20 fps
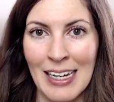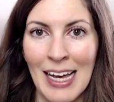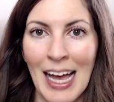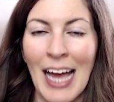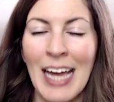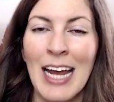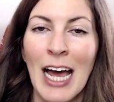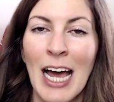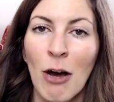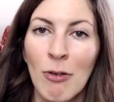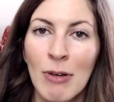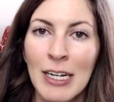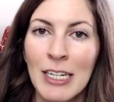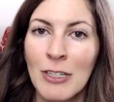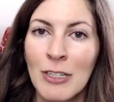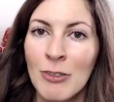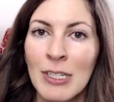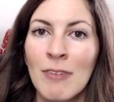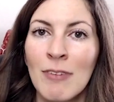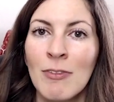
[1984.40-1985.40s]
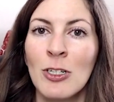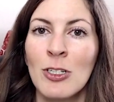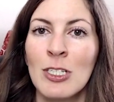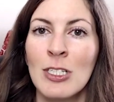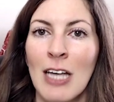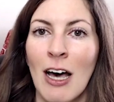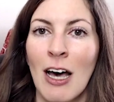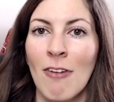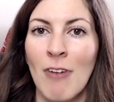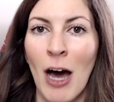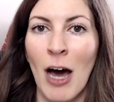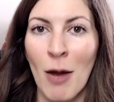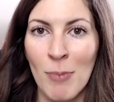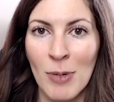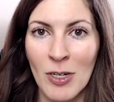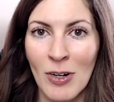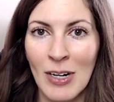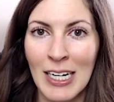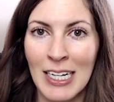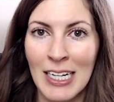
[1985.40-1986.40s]
And how can you give yourself
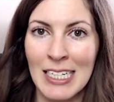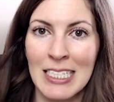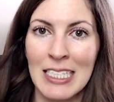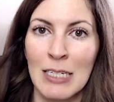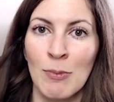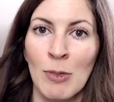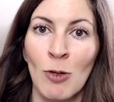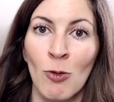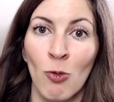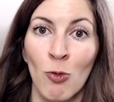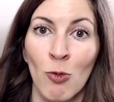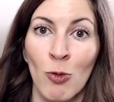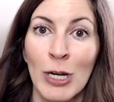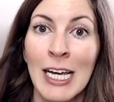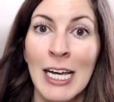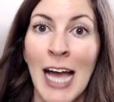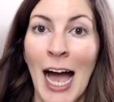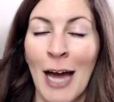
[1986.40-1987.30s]
opportunities to be re